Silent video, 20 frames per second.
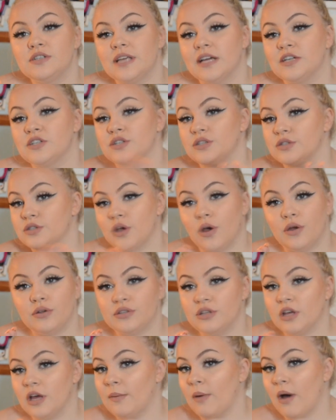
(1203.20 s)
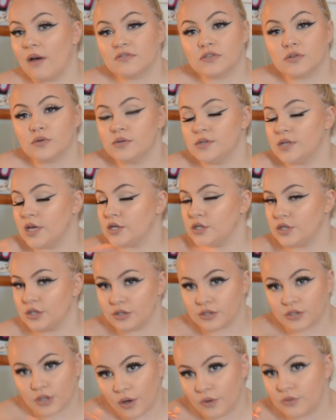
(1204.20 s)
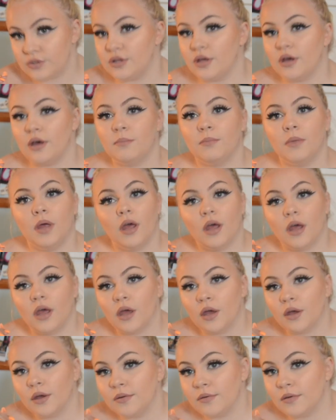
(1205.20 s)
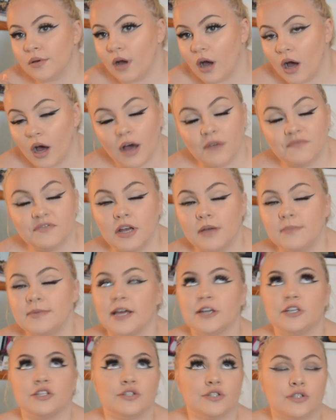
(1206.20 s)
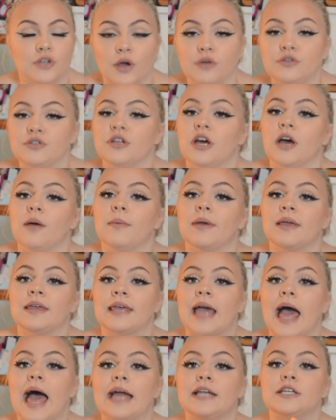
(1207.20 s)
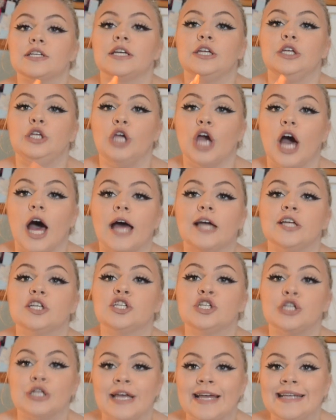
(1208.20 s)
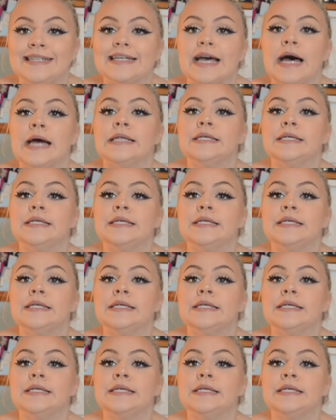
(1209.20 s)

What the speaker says: sessions, go to them. After school sessions, go to them. Half-term sessions, go to them. Get your shit